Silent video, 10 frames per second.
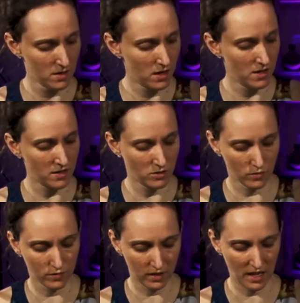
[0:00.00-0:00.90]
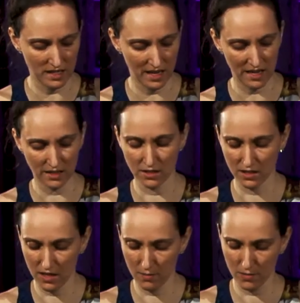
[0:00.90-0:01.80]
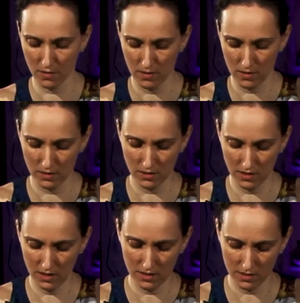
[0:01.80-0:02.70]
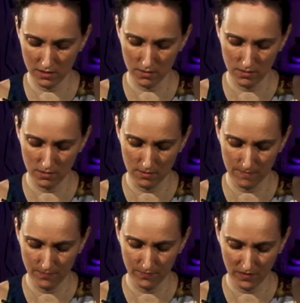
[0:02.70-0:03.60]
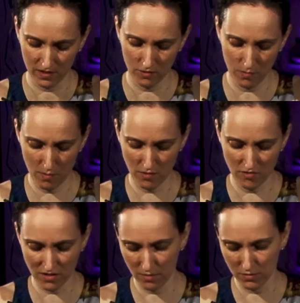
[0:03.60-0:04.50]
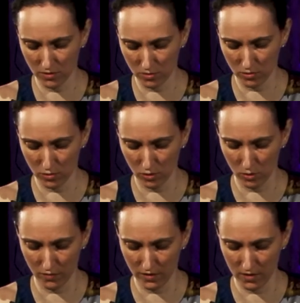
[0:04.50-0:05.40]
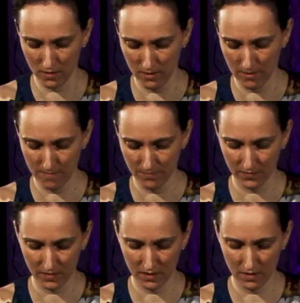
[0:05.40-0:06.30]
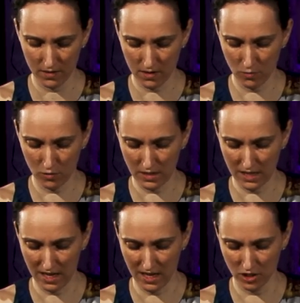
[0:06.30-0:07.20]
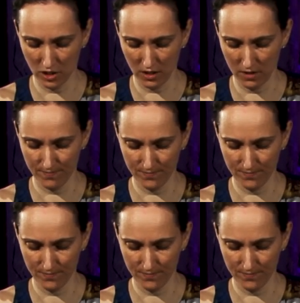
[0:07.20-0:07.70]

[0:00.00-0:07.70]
And then don't forget to add the slip to this. Remember you slipped and scored all of it and we're attaching it.